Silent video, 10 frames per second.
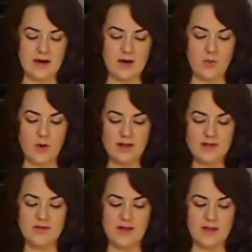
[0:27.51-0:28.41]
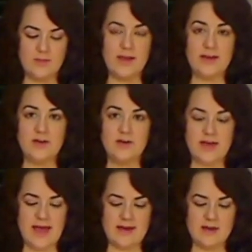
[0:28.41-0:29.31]
a well develop in your
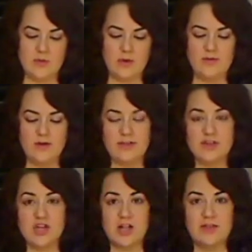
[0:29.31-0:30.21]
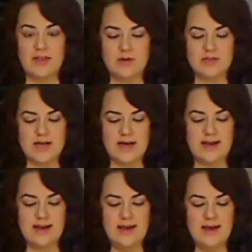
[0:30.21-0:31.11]
candle where you've got the shell on the outside